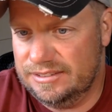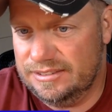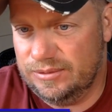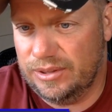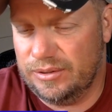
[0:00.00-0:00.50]

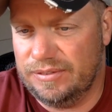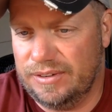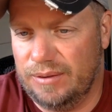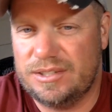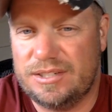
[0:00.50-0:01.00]

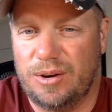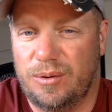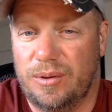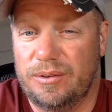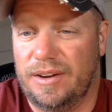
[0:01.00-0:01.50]
135. We'll just call you
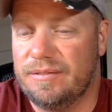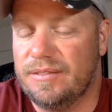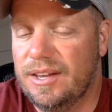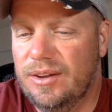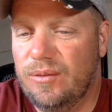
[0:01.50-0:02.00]
135.
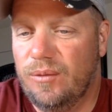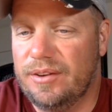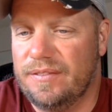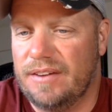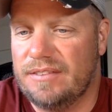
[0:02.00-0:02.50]

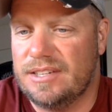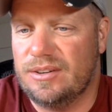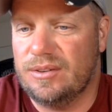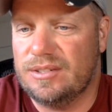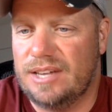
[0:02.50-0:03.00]
135 says,
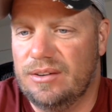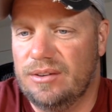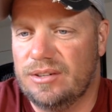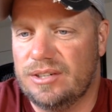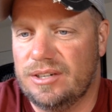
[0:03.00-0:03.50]
no, it's not new
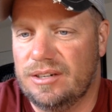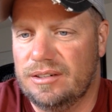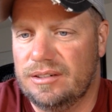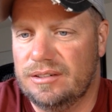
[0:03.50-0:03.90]
this year.